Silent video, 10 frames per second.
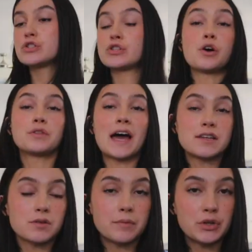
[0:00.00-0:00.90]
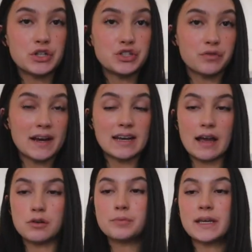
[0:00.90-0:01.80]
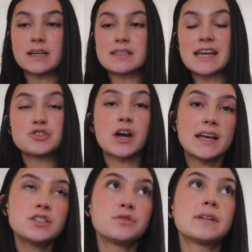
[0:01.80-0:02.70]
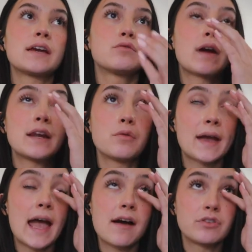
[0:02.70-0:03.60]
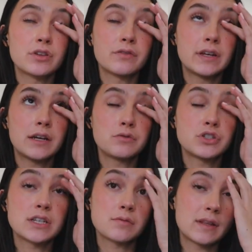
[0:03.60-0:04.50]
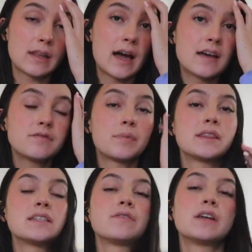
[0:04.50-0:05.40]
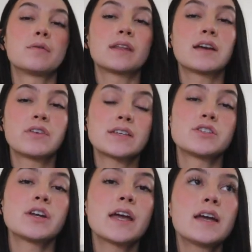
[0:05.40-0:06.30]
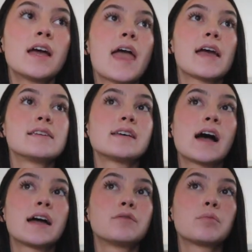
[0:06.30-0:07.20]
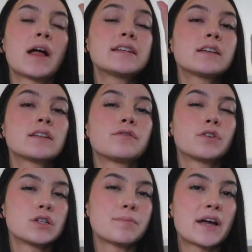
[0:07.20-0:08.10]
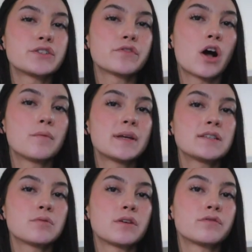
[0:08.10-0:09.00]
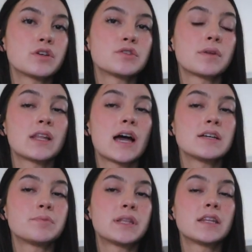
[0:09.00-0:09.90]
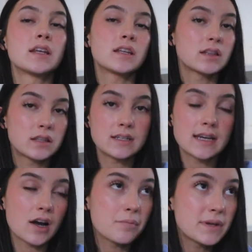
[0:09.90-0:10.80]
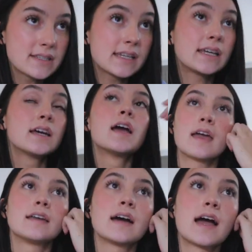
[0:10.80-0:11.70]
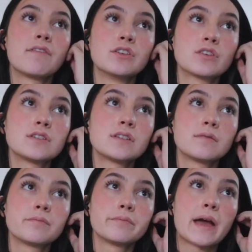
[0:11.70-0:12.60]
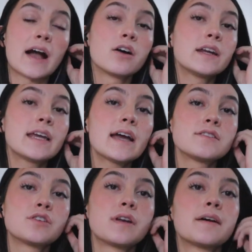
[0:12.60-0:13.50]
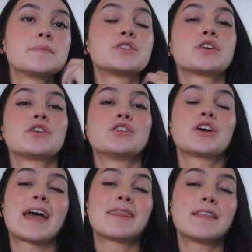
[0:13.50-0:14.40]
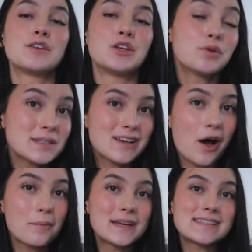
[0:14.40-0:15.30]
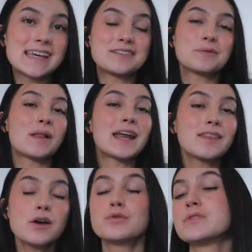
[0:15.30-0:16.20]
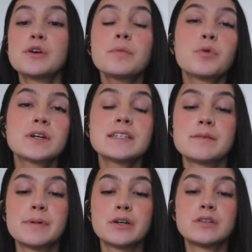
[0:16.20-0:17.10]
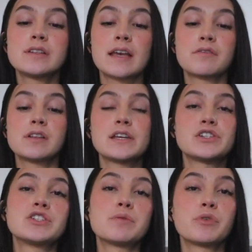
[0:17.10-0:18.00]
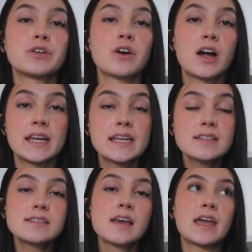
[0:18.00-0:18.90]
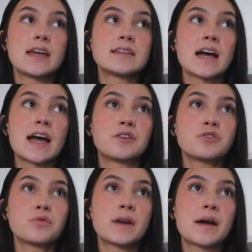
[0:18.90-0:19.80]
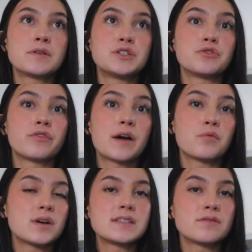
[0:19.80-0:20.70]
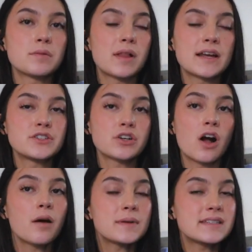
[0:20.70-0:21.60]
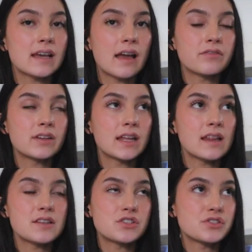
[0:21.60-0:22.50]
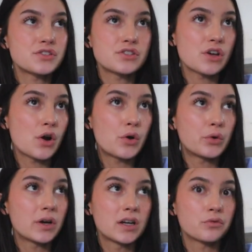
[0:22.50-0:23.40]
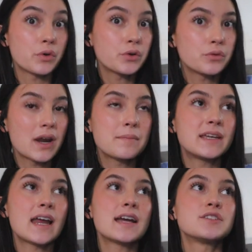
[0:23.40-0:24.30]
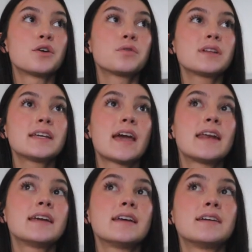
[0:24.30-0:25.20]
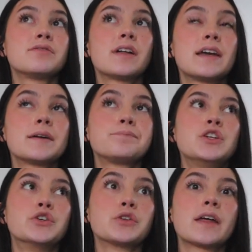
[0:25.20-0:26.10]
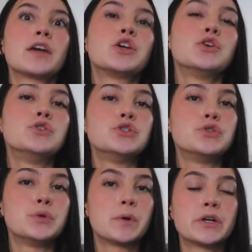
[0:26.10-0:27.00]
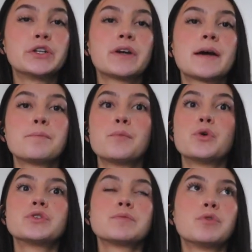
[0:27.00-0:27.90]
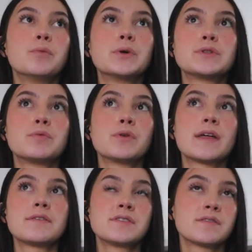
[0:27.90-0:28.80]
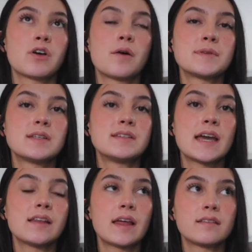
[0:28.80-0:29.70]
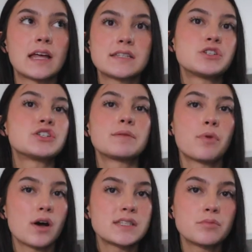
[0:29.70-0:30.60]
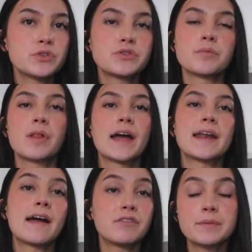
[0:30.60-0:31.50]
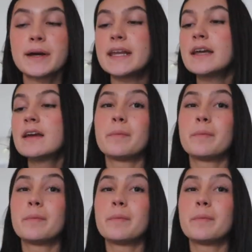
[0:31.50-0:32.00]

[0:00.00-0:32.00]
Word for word: So that is what I'm going to do right now because I try and do it like right away after the video just went live, but this video went live yesterday and I replied to like the first batch of comments when it first went live, but then like the day got busy and I haven't looked back on it yet. So now I'm just going to look at the newest comments and reply to those. so important to build like a relationship with your audience and I don't know what I would do if I wasn't replying to your comments. Like I feel like that's just so rude. I mean, I totally get it if like you're like a huge YouTuber and you get multiple, multiple thousands of comments a day, like that's just impossible to reply to everybody.